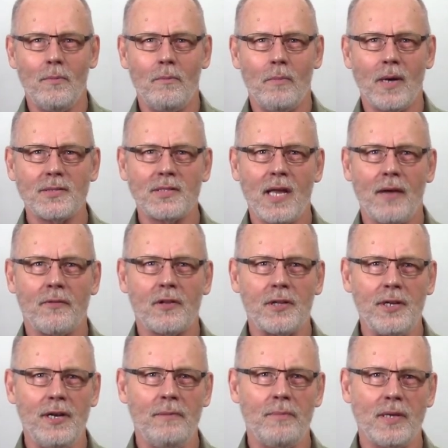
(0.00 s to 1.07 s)
Must have
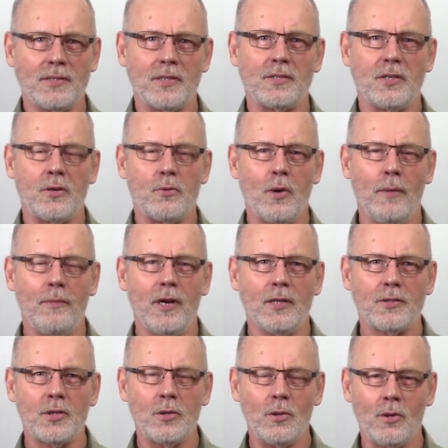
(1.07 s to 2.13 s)
cleaning business equipment
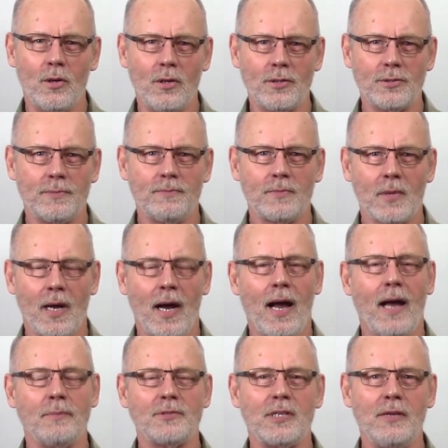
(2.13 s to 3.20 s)
and tools.
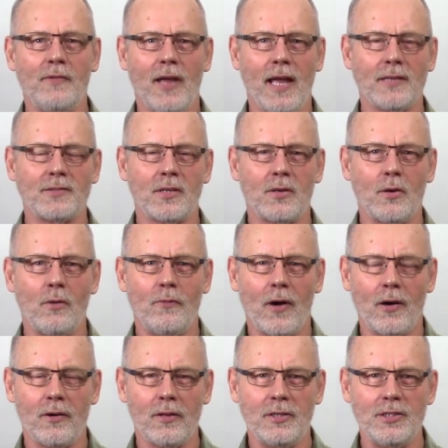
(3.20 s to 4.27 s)
Hi, I'm Steve Hansen,
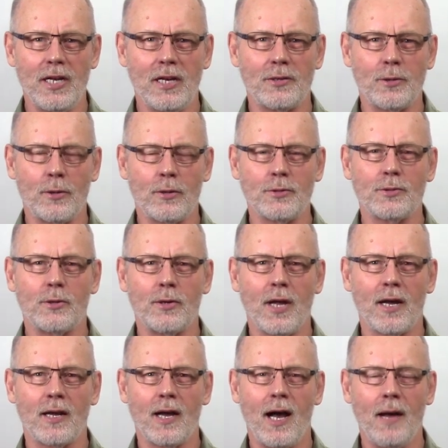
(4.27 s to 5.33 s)
co-founder of
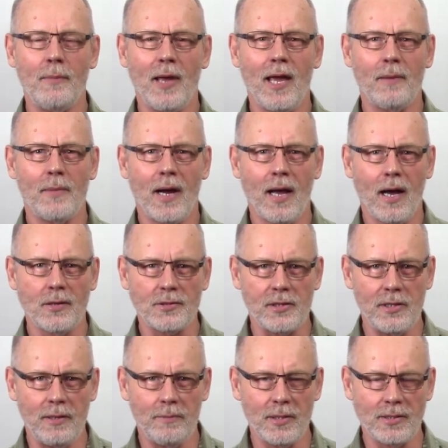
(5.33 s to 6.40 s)
janitorialstore.com and
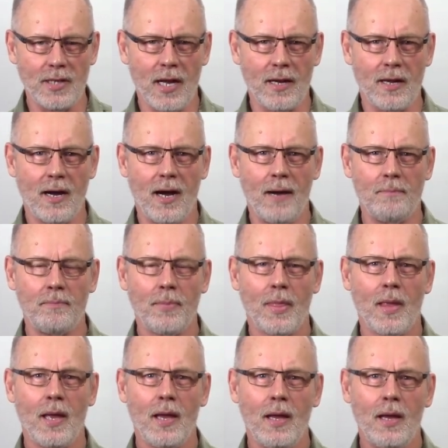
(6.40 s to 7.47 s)
myhousecleaningbiz.com.
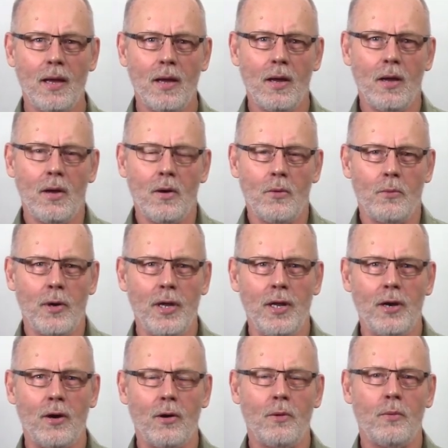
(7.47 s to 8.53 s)
Well, you
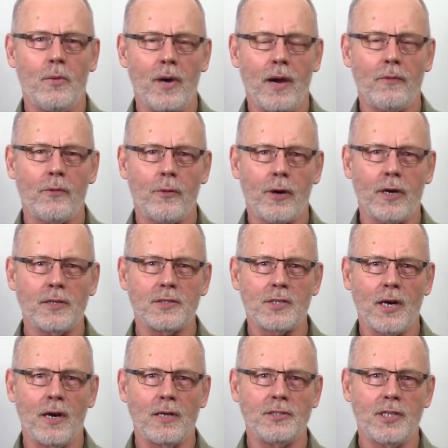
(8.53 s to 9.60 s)
know, whenever we're going to
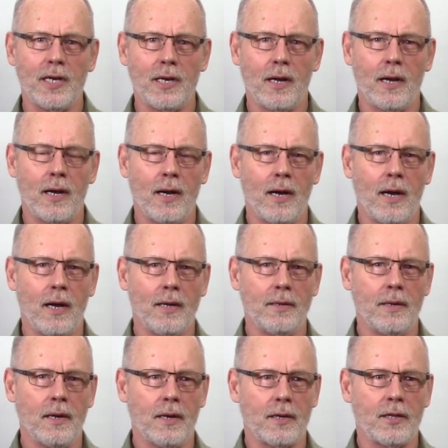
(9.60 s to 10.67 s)
start a,
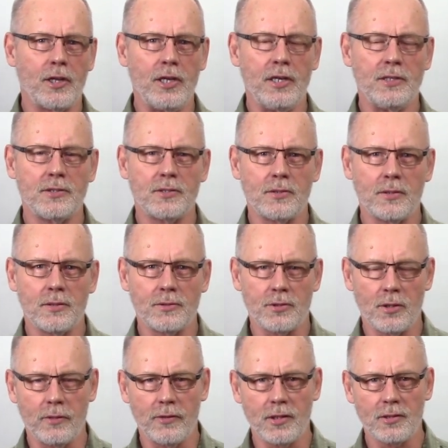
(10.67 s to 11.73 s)
uh, a cleaning
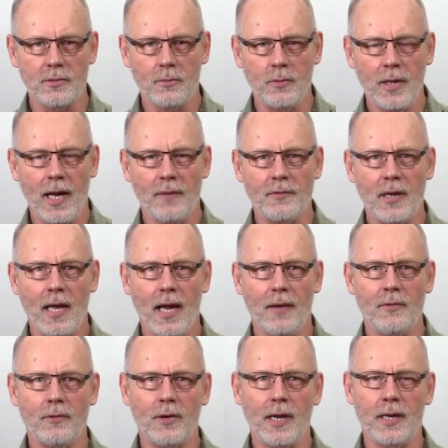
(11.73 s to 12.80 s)
service, we have to
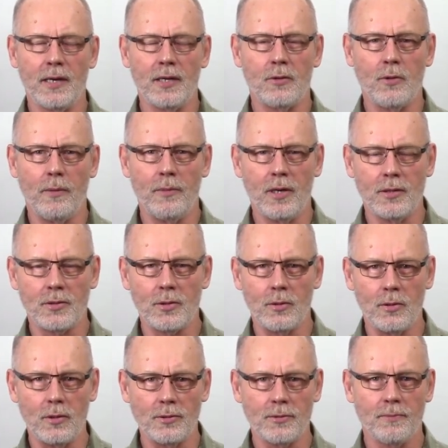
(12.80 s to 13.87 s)
have the right equipment and
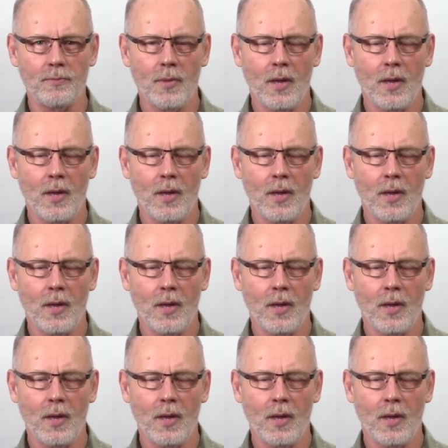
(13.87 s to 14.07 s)
tools.